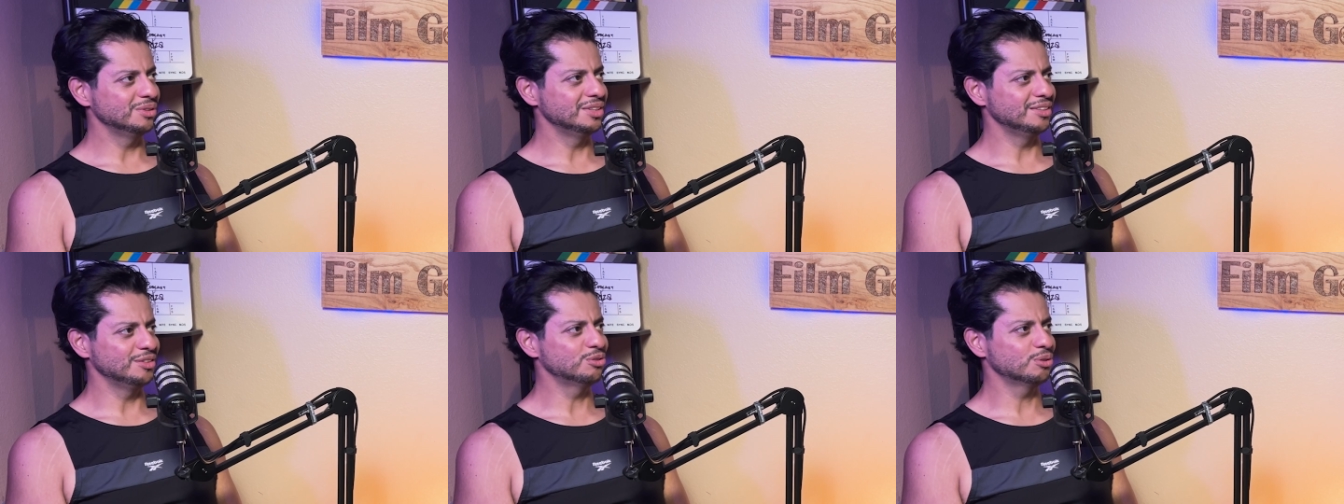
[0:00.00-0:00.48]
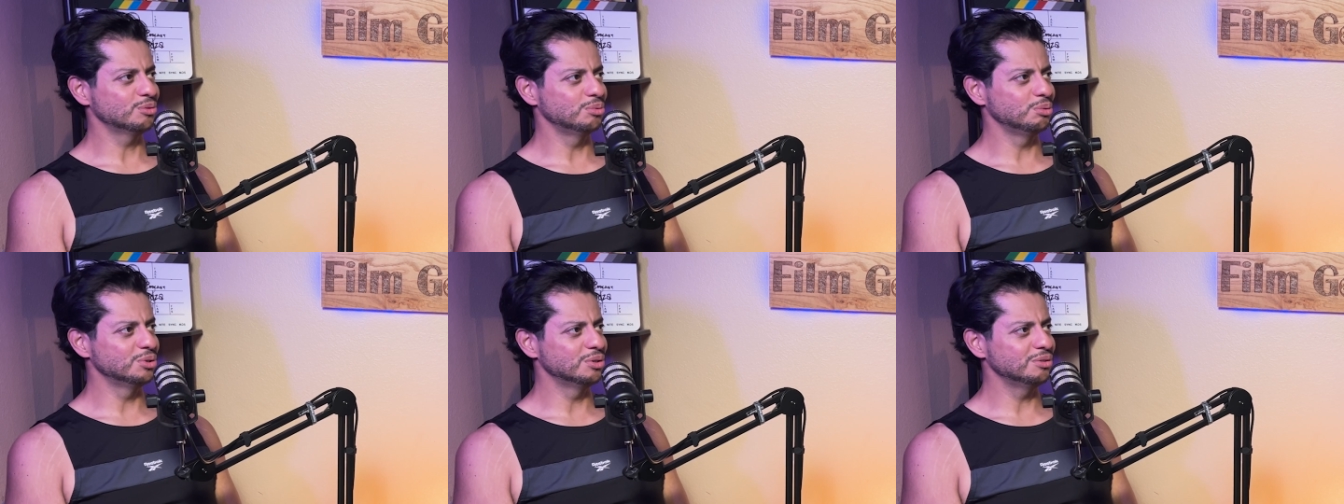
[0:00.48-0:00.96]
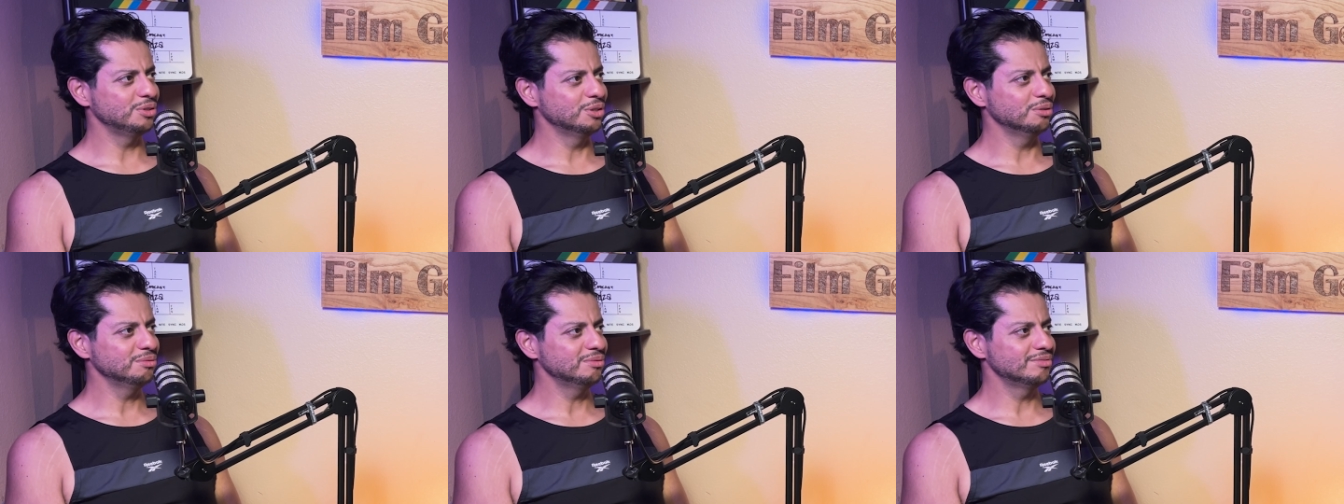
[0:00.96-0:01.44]
and so we
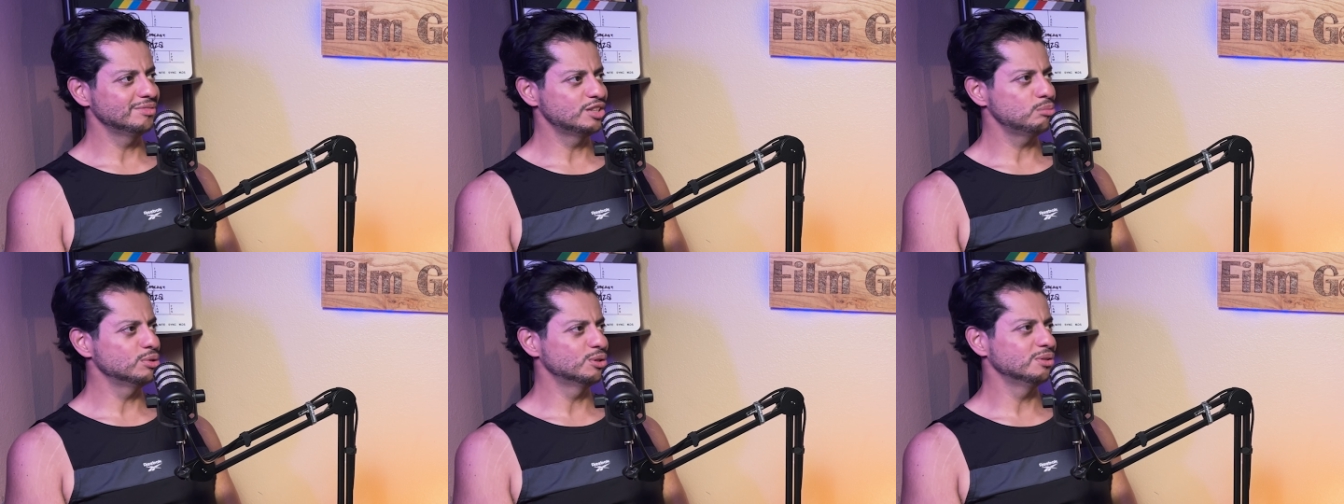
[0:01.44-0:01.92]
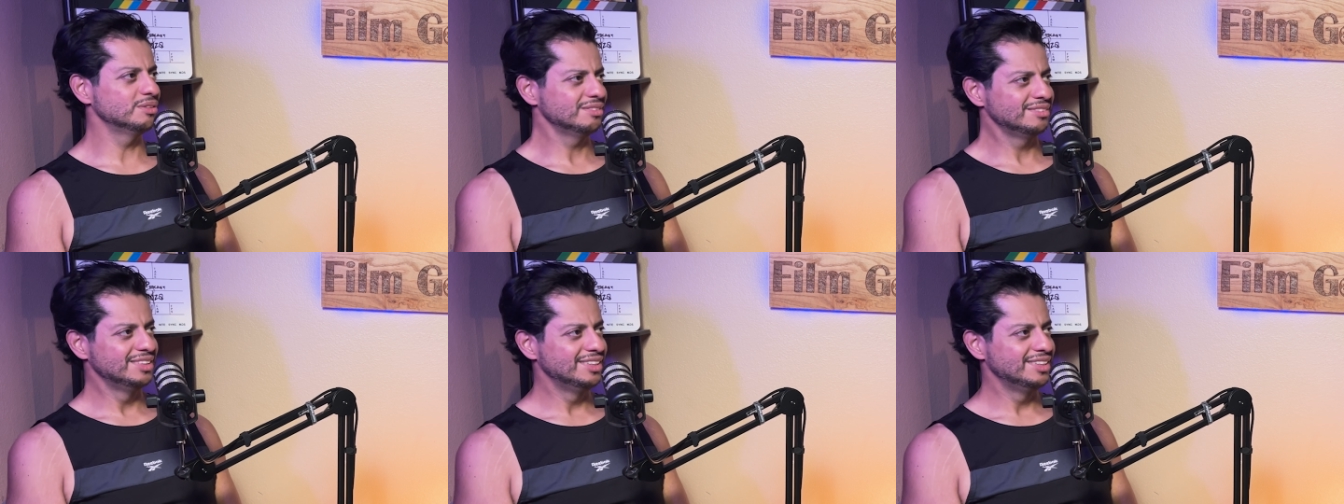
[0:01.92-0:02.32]
were, typical,